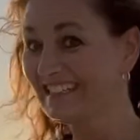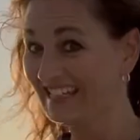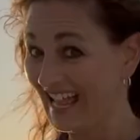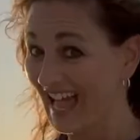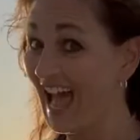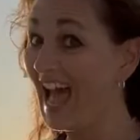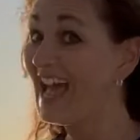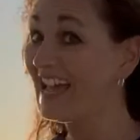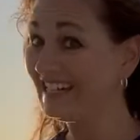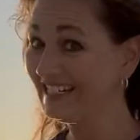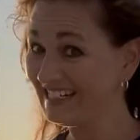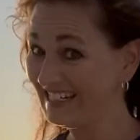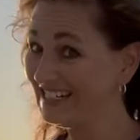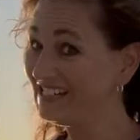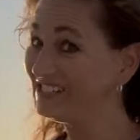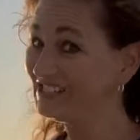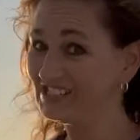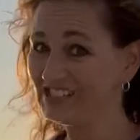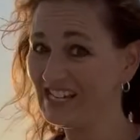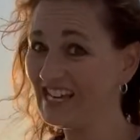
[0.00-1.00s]
and he
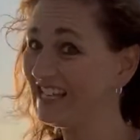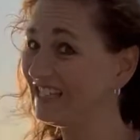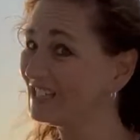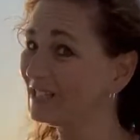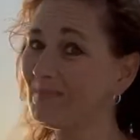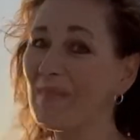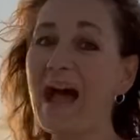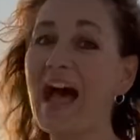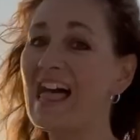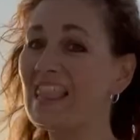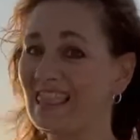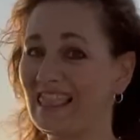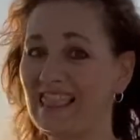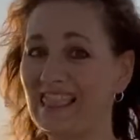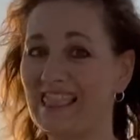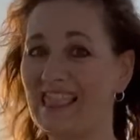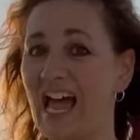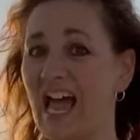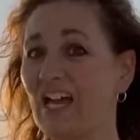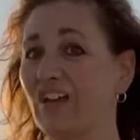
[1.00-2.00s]
sets my
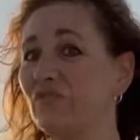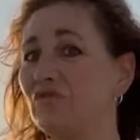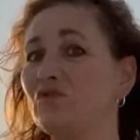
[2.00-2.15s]
life